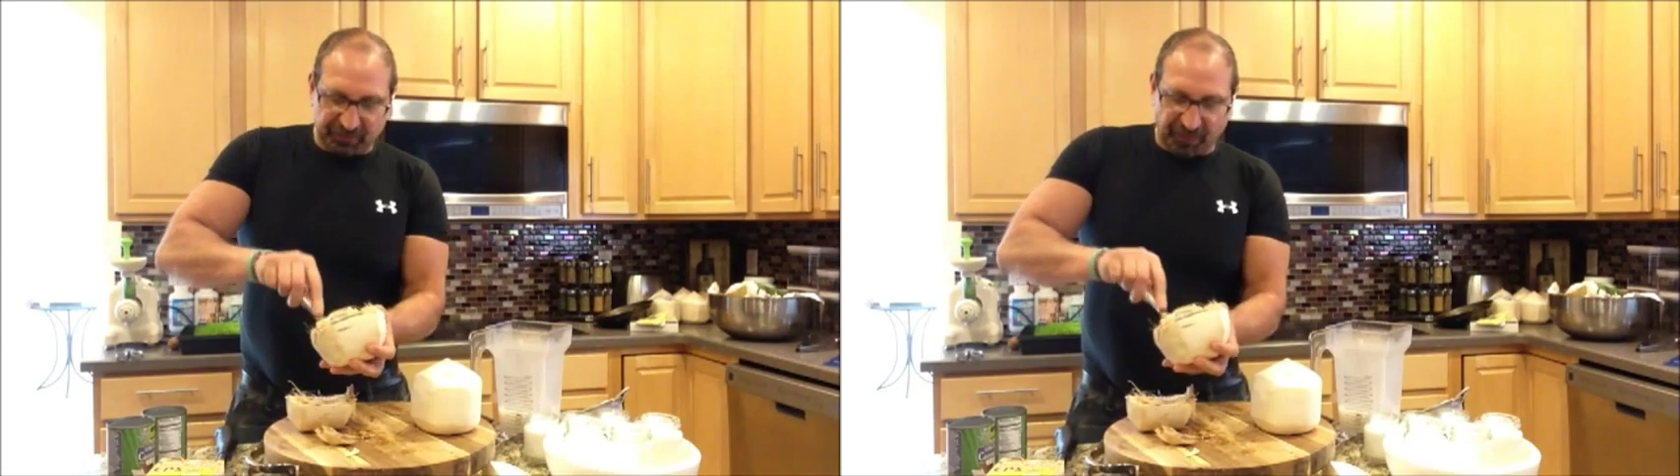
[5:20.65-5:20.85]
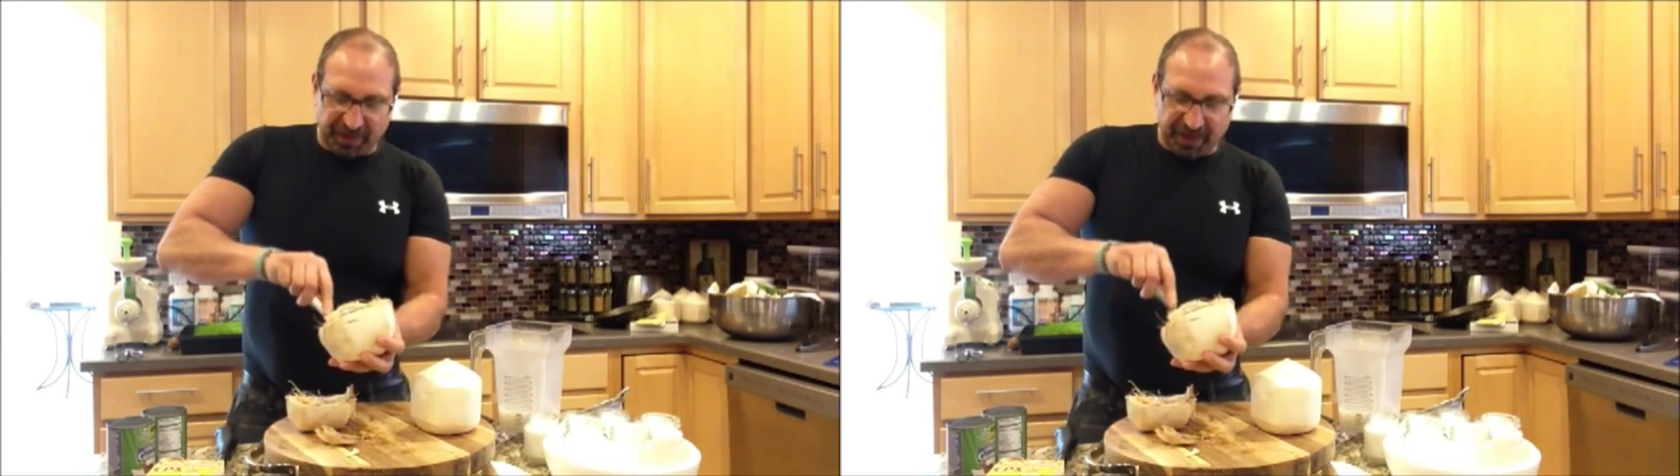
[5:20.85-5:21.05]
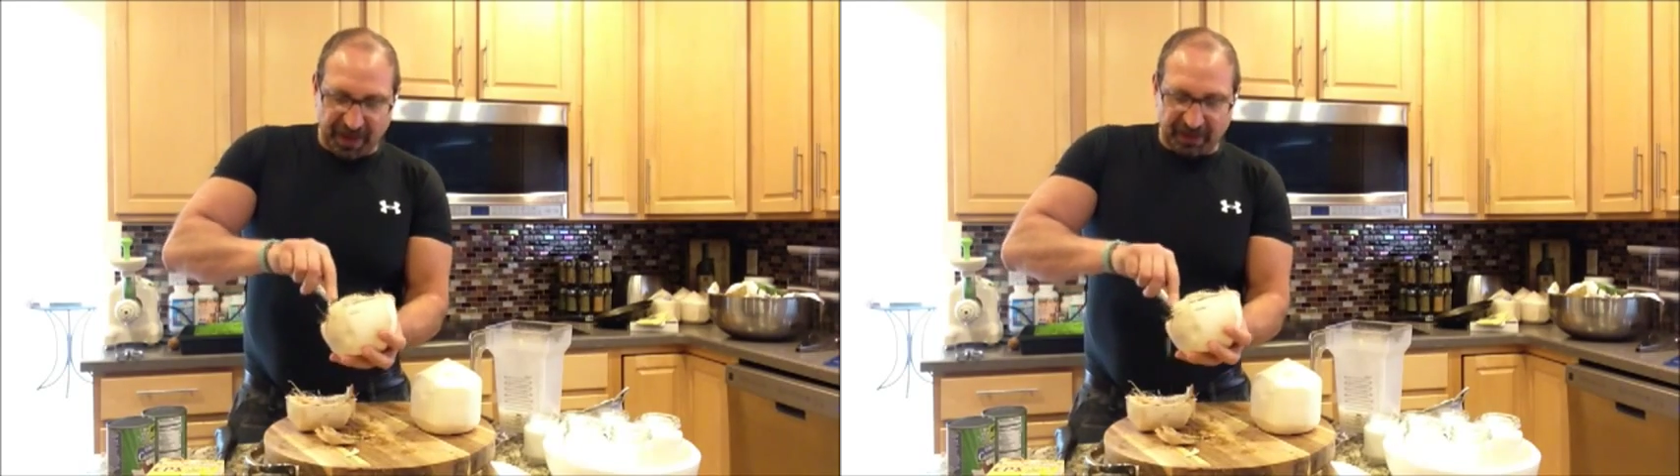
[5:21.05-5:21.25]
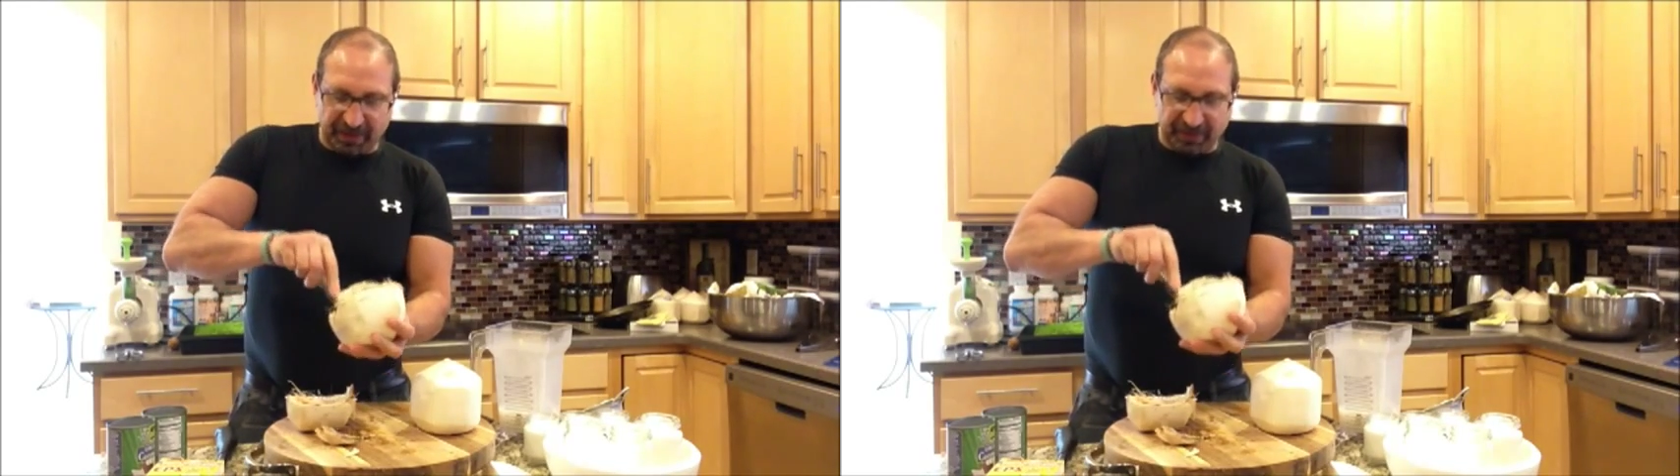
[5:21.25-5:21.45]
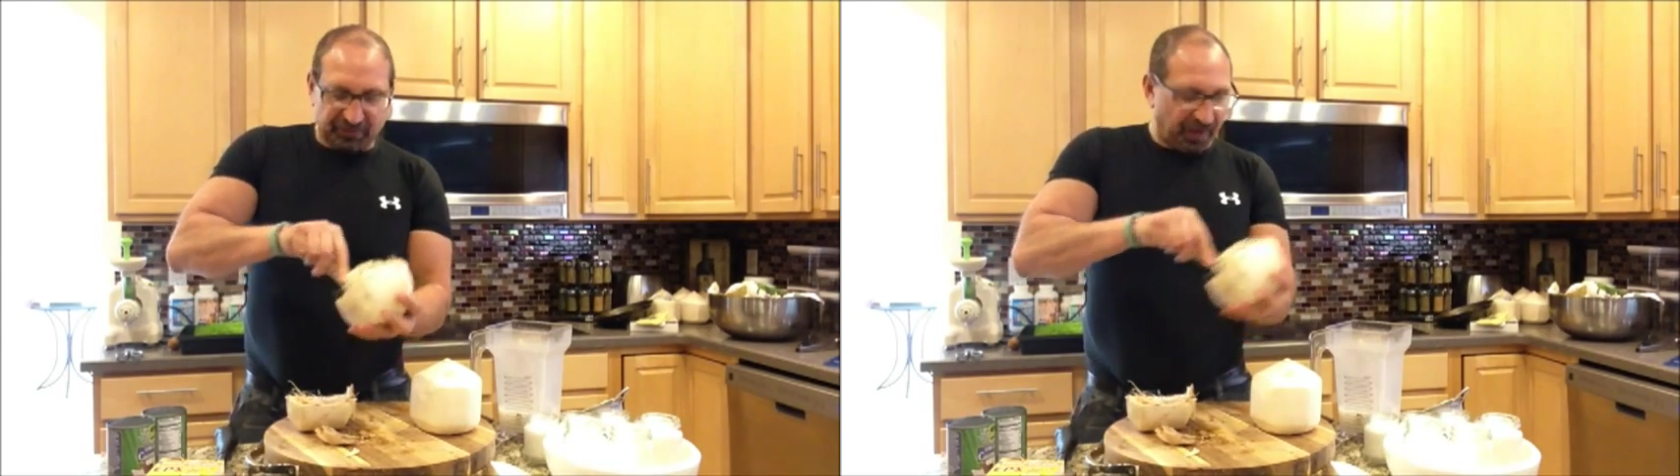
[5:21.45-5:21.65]
try
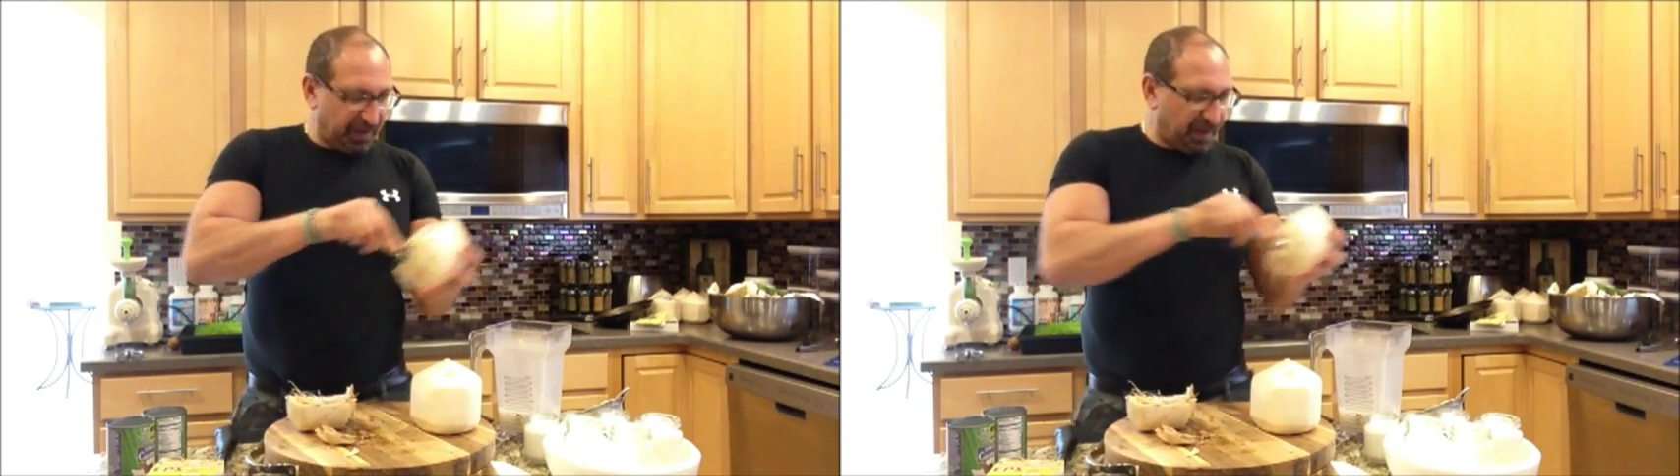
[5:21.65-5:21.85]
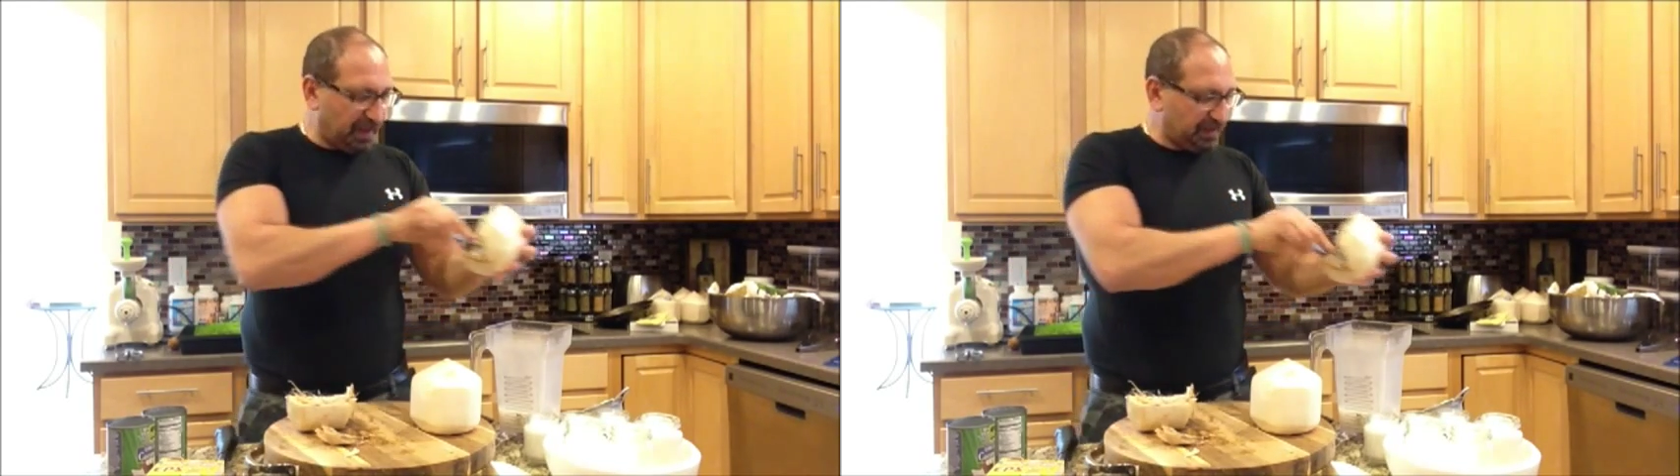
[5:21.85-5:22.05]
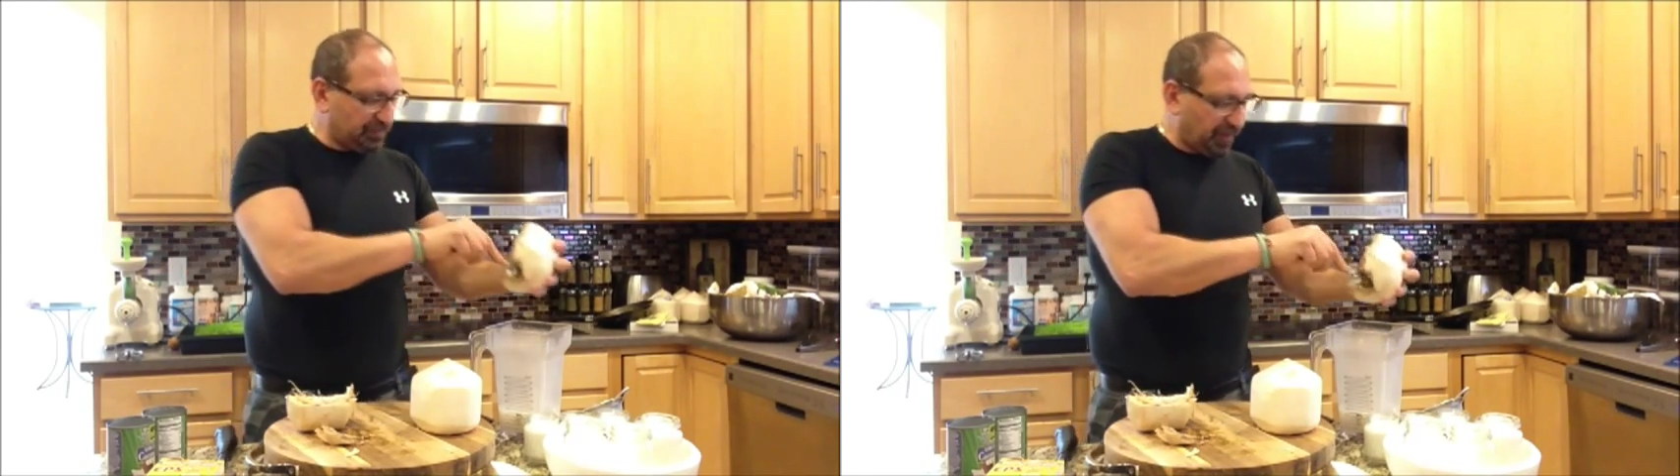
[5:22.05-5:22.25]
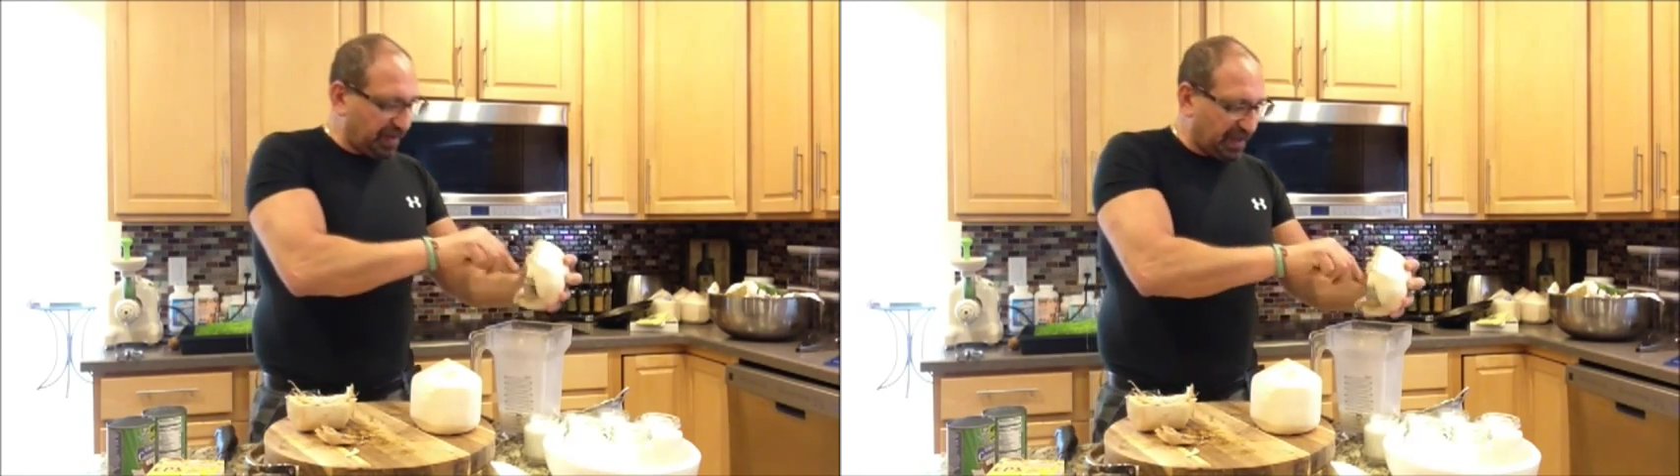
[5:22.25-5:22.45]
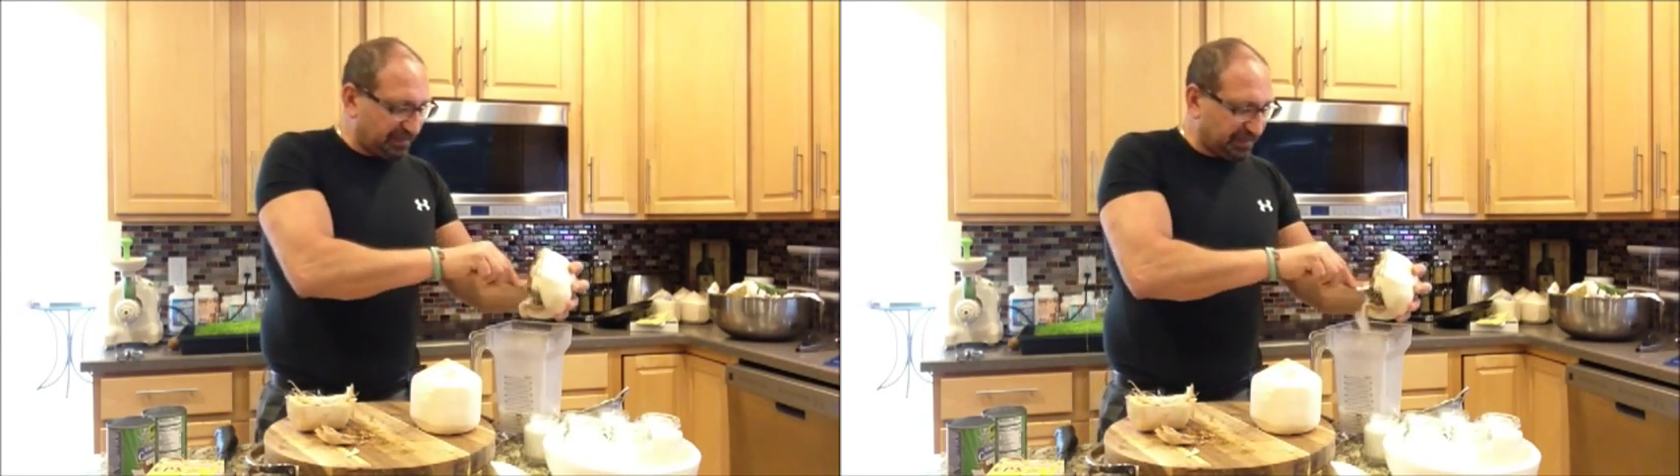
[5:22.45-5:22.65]
not